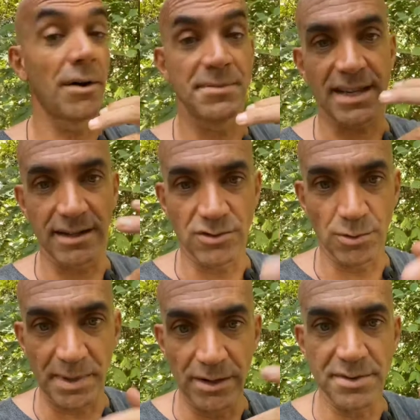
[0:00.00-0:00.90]
I'm starting to
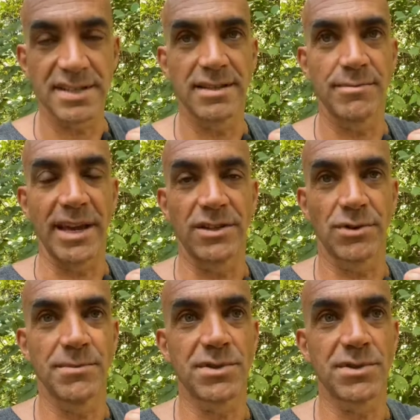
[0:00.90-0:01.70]
be lucid in my dreams,